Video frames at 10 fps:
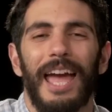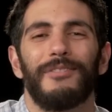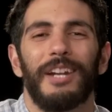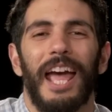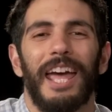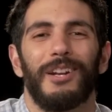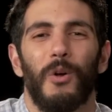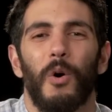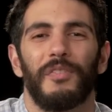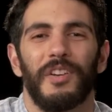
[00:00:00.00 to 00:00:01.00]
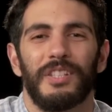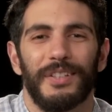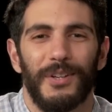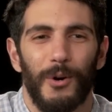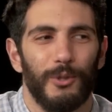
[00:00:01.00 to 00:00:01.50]
haven't had an
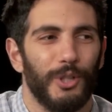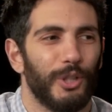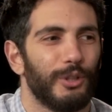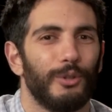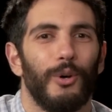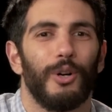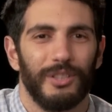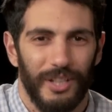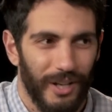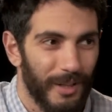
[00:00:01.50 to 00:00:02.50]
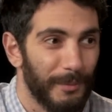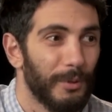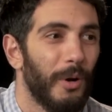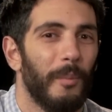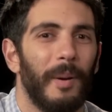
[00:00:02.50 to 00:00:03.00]
offensive coach in a long time.
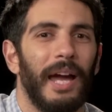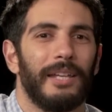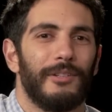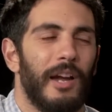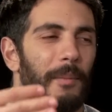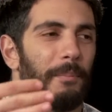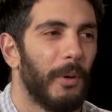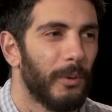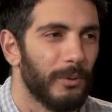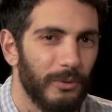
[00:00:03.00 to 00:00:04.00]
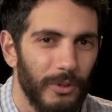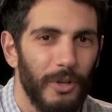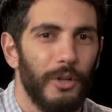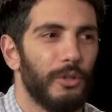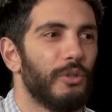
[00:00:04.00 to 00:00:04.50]
You go back, you got Bowles,
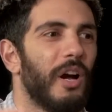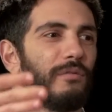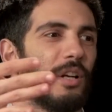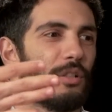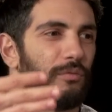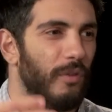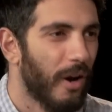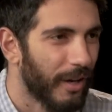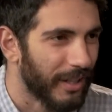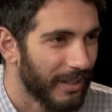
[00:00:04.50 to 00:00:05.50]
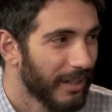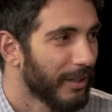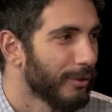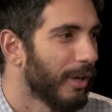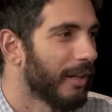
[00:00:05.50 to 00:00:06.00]
you got Rex Ryan,
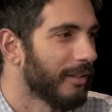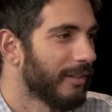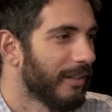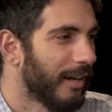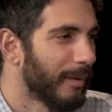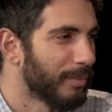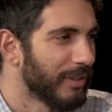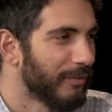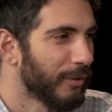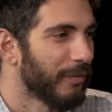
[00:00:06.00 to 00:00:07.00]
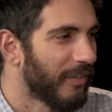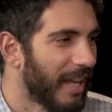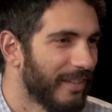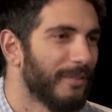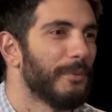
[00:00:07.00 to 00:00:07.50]
yeah. you got I believe you're a
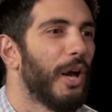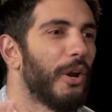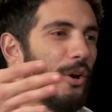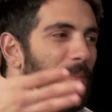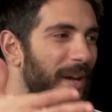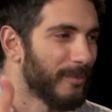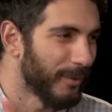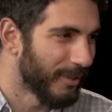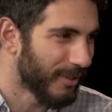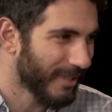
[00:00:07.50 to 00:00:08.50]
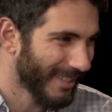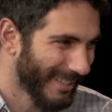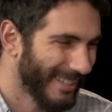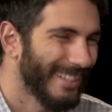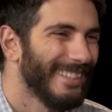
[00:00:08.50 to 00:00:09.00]
fan of him. You got Herm Edwards. Oh,
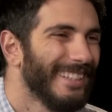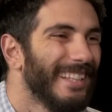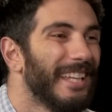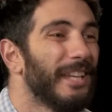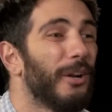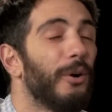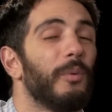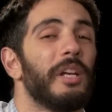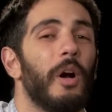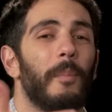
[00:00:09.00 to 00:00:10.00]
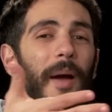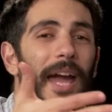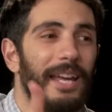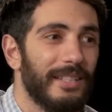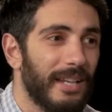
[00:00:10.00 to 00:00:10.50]
yeah. You know, we go
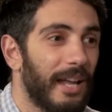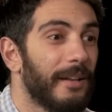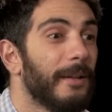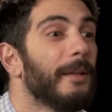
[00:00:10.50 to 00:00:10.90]
back. It's I'm, got.